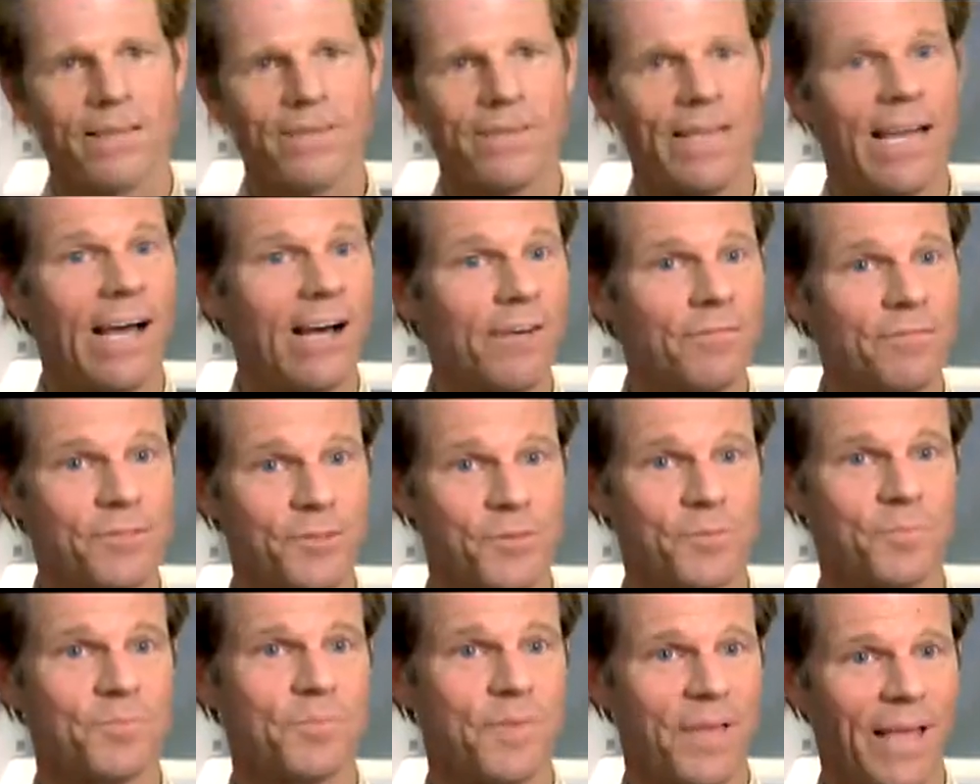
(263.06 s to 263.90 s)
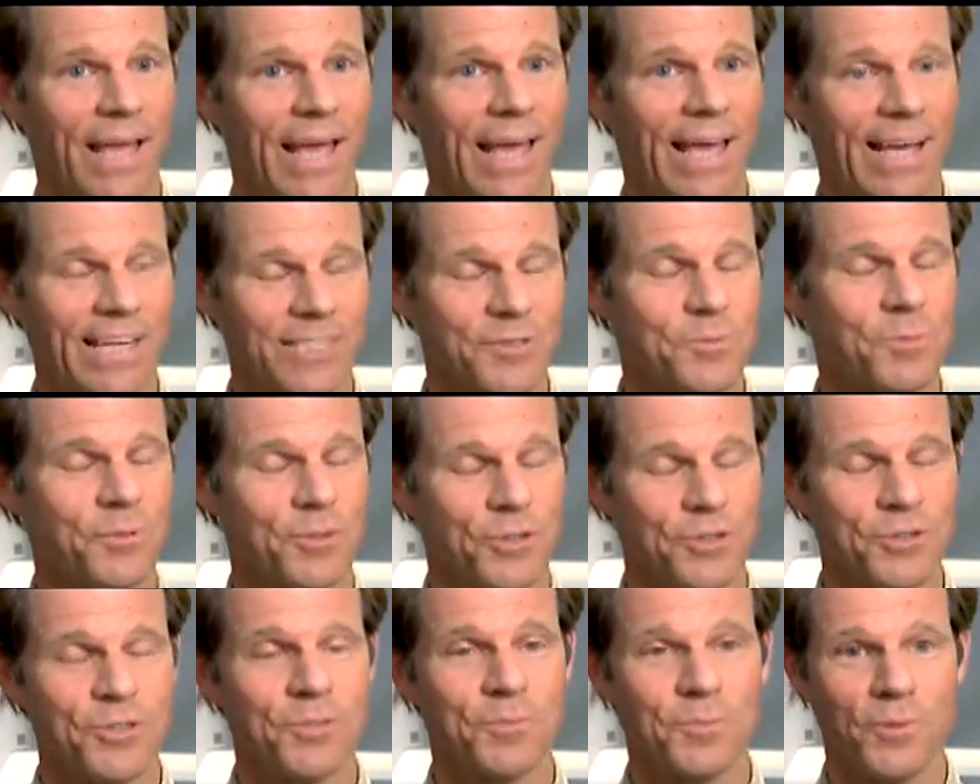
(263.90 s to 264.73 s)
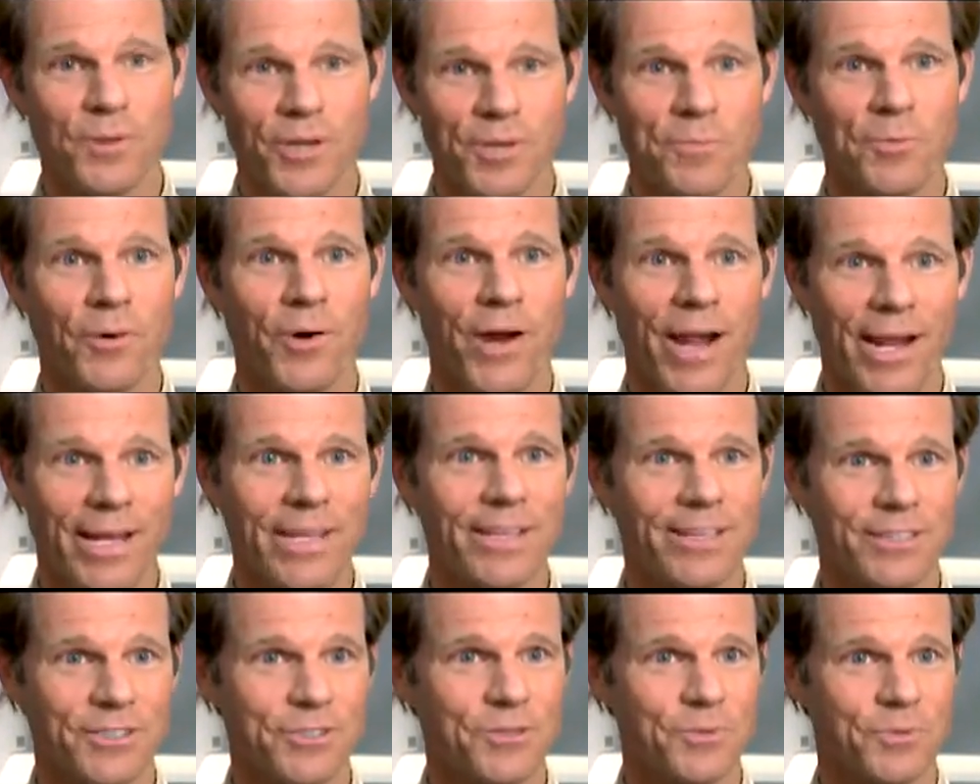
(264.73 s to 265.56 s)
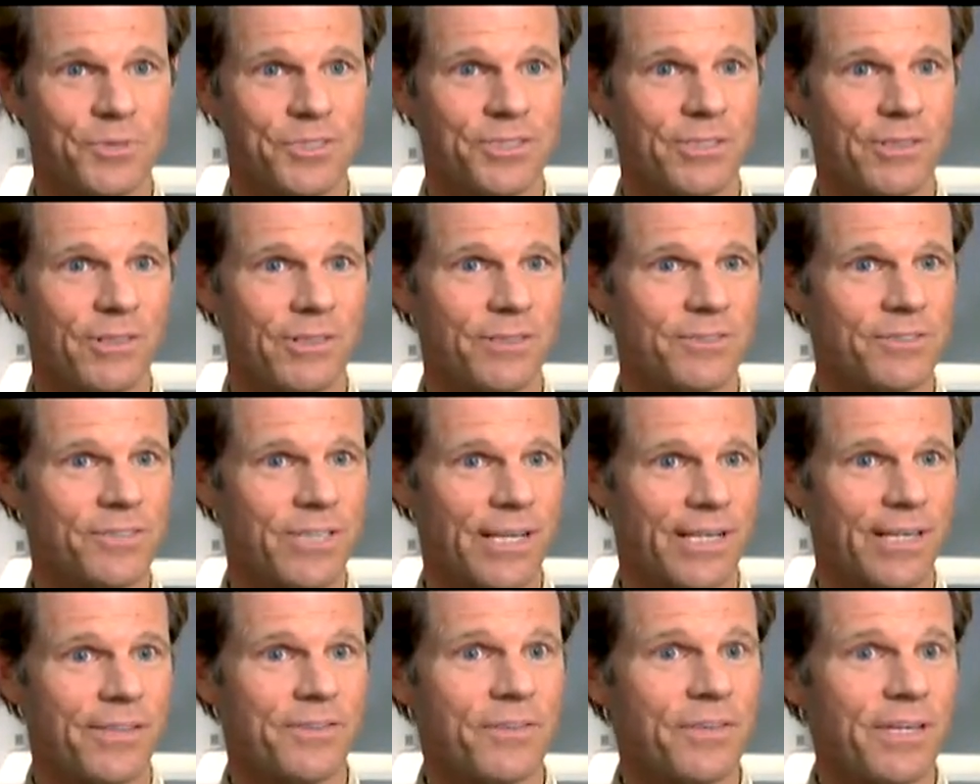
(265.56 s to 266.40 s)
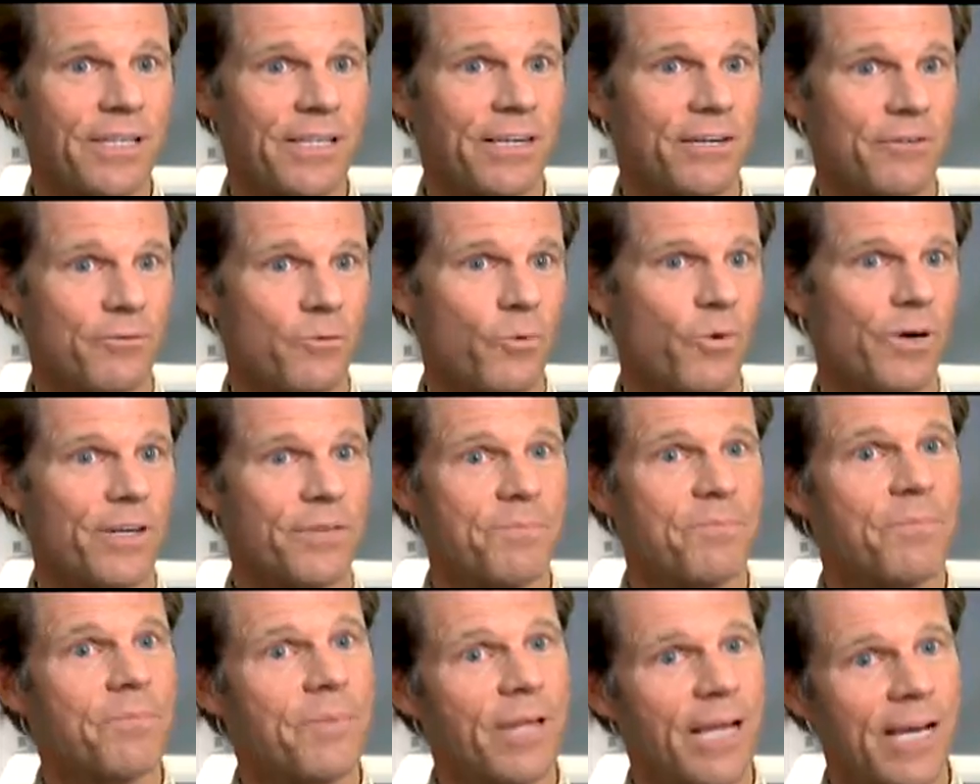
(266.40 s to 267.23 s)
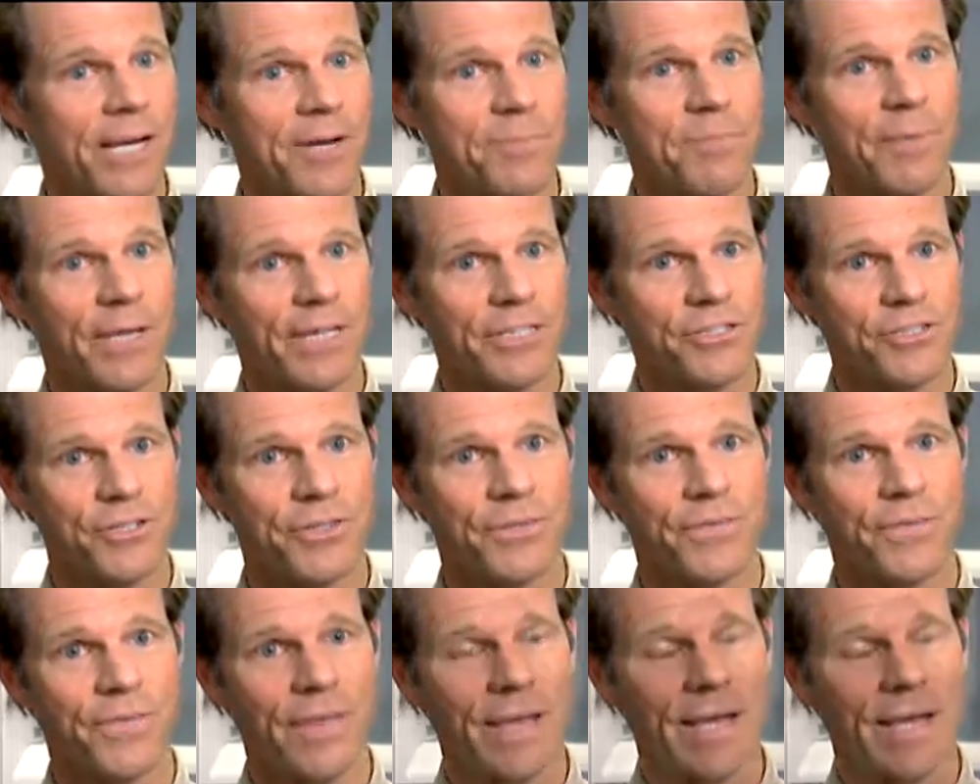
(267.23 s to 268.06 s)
The ALF has produced some pretty miraculous results. I can think of one patient